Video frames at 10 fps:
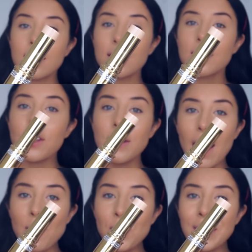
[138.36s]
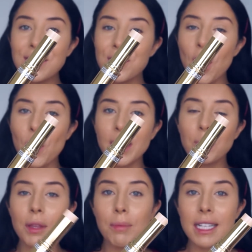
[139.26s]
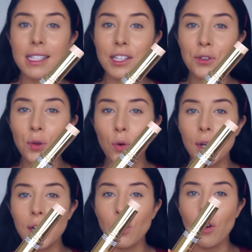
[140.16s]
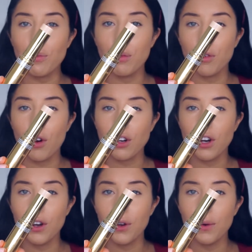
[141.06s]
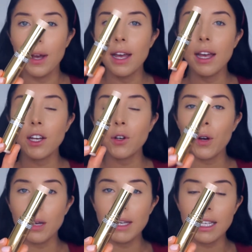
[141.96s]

So now I'm going to go in with my Silk Oil of Morocco Creamy